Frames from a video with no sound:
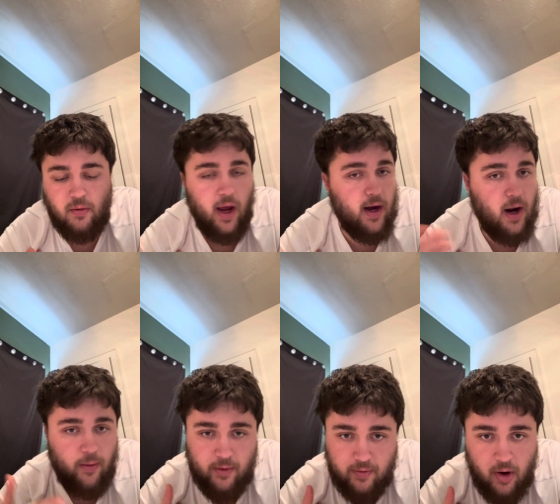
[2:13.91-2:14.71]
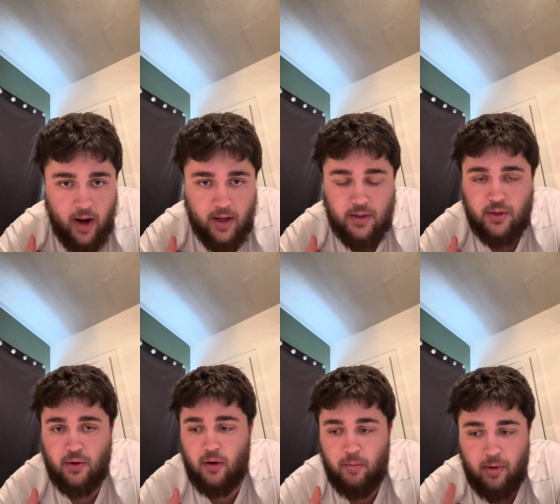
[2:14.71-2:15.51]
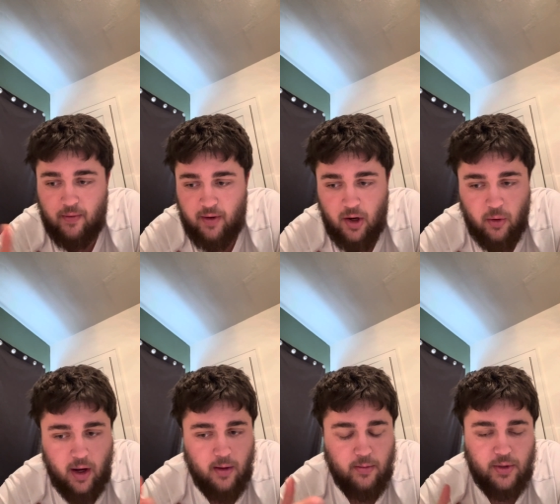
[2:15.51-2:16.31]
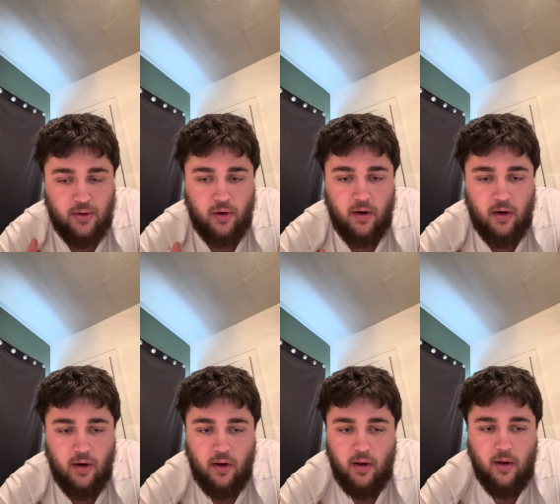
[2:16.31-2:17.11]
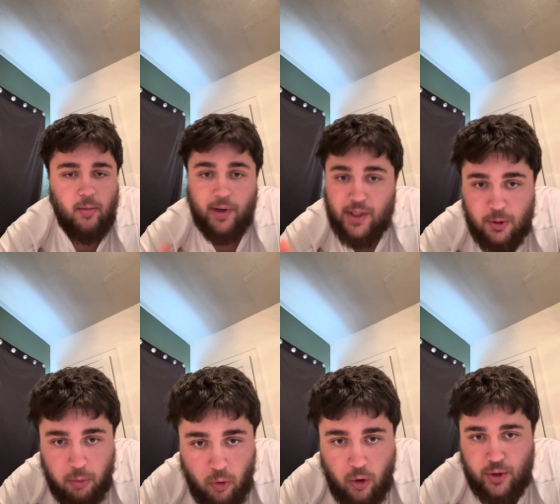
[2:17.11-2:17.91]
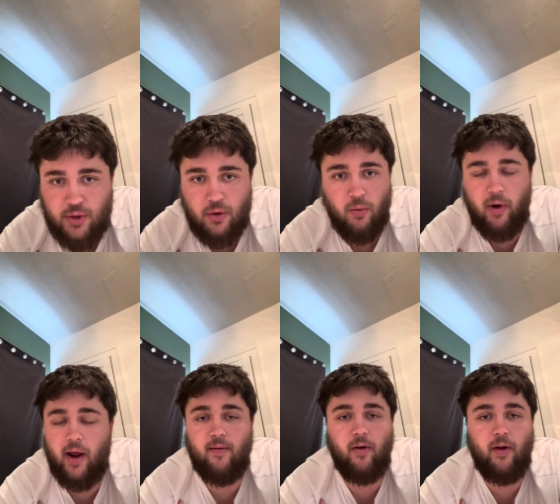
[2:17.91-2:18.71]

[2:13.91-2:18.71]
hang out with their friends or play video games or play sports or whatever.